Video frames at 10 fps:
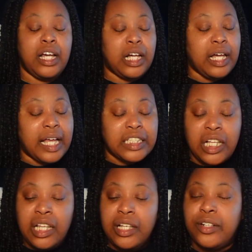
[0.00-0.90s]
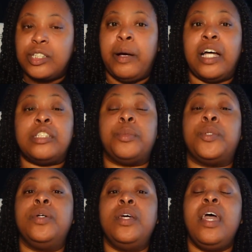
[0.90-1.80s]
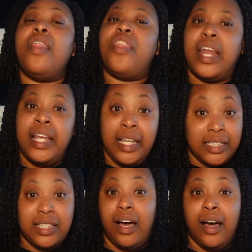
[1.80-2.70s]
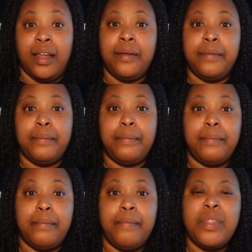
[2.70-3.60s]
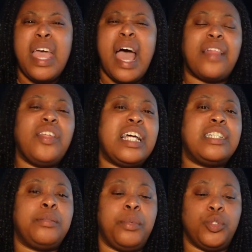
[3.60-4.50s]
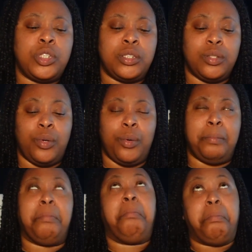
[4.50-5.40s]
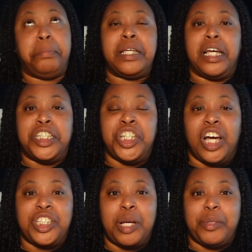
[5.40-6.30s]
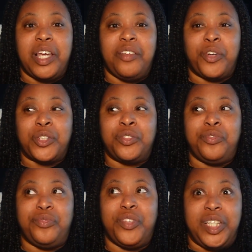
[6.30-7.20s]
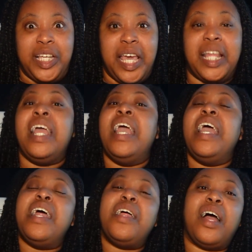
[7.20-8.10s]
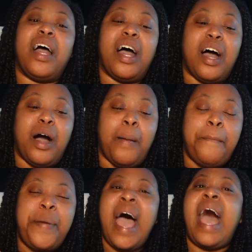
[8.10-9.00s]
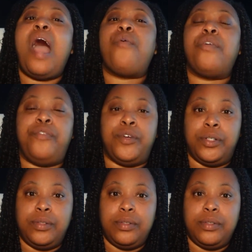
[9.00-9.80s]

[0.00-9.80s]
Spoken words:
as clear as possible that he is God. I think that's the most, besides John chapter 8, verse 58, a powerful